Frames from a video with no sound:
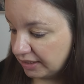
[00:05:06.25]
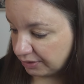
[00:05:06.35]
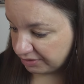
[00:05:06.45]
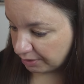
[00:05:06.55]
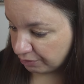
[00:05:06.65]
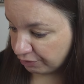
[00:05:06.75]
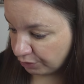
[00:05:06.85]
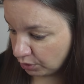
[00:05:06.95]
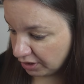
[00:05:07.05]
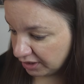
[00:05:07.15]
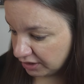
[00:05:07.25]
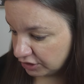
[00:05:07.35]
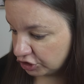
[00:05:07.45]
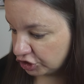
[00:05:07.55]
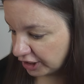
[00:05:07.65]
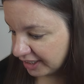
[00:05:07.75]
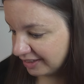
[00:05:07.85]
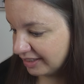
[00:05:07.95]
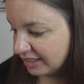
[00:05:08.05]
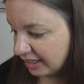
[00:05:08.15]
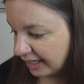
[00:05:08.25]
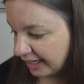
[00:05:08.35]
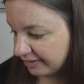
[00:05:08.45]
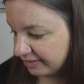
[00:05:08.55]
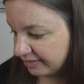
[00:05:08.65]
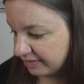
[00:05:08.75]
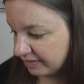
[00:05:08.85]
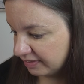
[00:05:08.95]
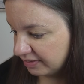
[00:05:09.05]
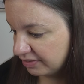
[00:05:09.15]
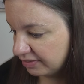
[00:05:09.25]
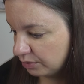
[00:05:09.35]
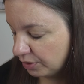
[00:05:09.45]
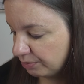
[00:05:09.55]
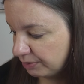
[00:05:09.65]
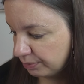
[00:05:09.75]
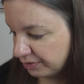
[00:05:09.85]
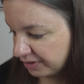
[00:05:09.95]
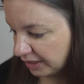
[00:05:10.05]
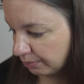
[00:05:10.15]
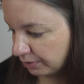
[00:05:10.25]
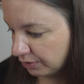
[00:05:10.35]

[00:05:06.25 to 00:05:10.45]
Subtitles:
Now, step 4, check the class. This is the one people skip.